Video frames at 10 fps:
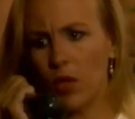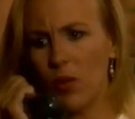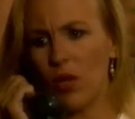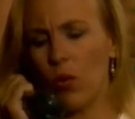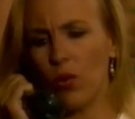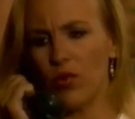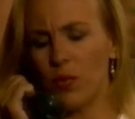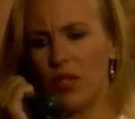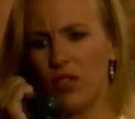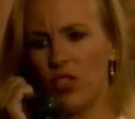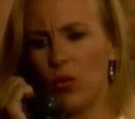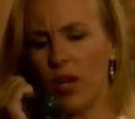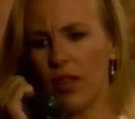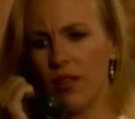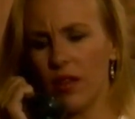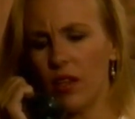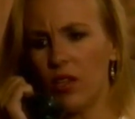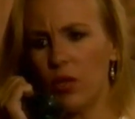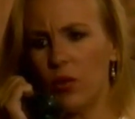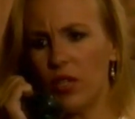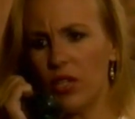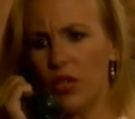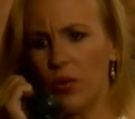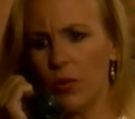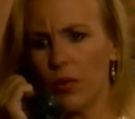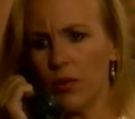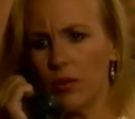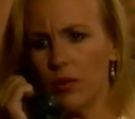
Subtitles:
Nobody orders me to do anything, including you.